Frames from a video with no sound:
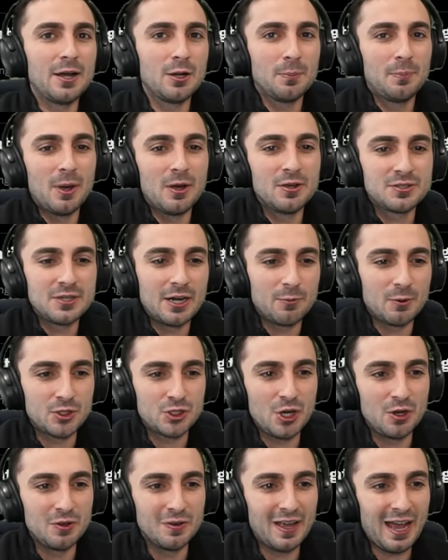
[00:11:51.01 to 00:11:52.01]
post that I want to
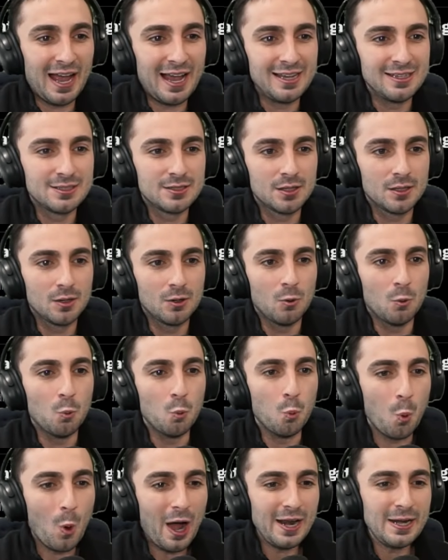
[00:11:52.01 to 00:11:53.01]
show you guys.
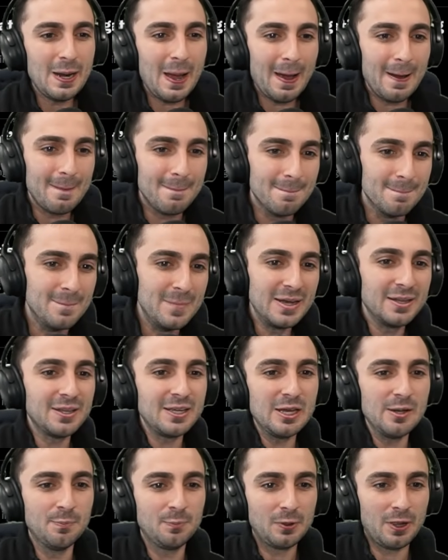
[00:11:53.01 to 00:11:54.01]
1
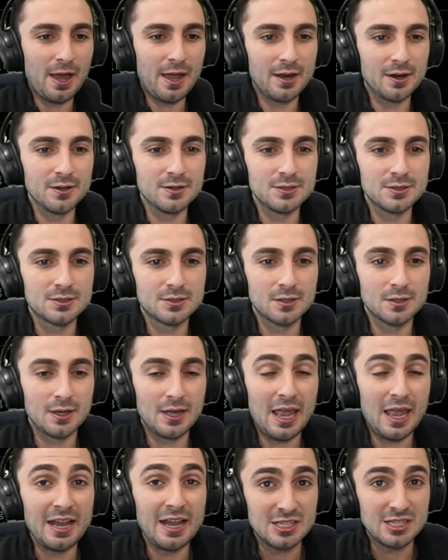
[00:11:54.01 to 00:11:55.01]
million players
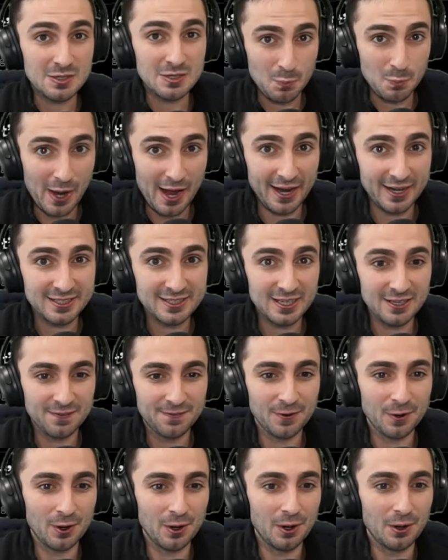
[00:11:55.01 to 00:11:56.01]
expected
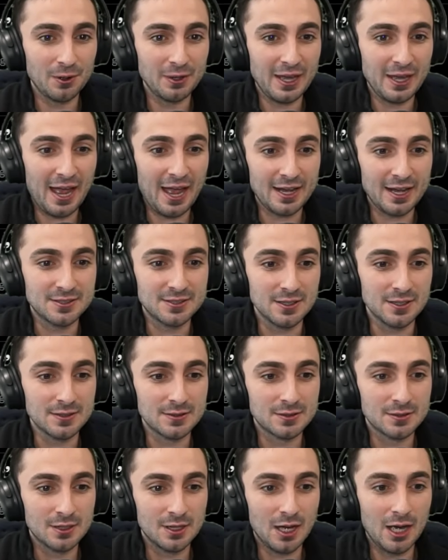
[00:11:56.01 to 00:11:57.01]
for early
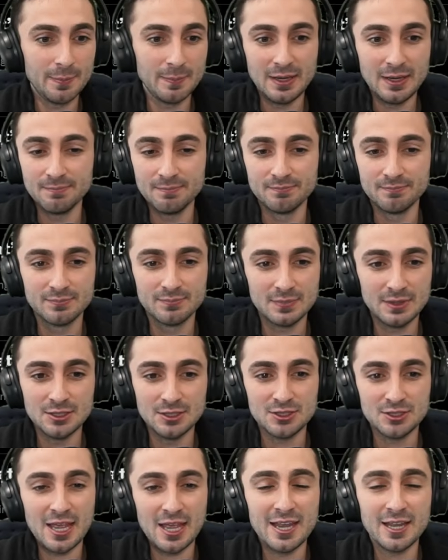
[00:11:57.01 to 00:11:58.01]
access. I mean, you
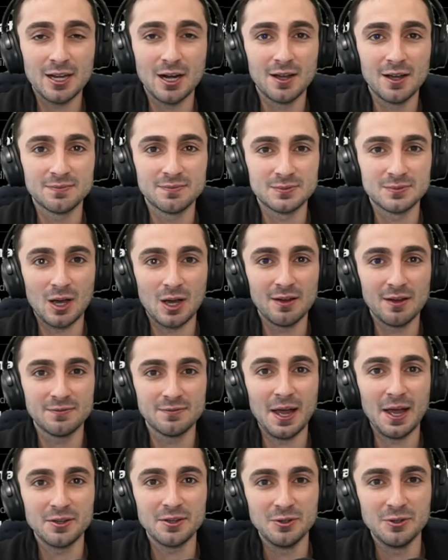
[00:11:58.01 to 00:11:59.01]
just take it off top
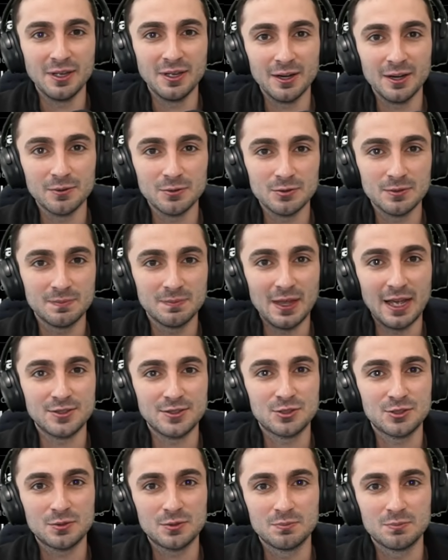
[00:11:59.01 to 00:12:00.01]
value here.
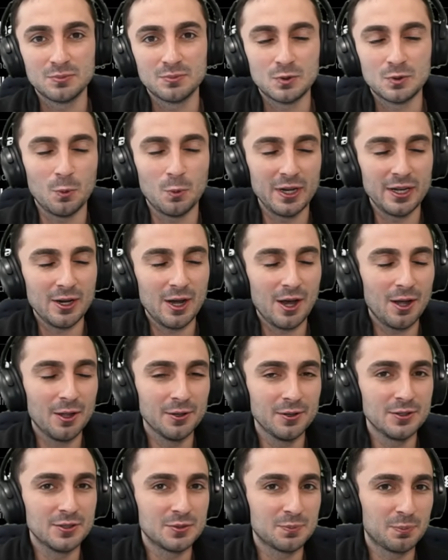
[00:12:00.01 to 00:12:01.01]
That's
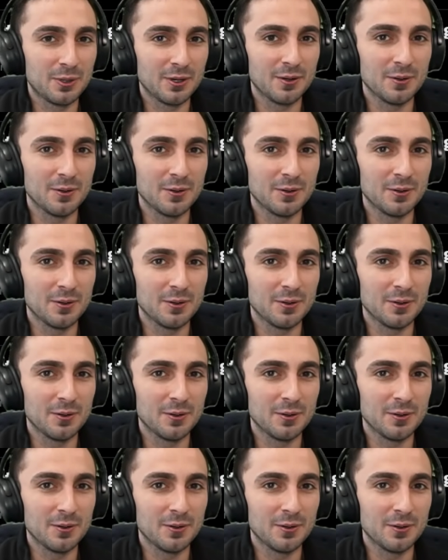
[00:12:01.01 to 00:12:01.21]
$20 per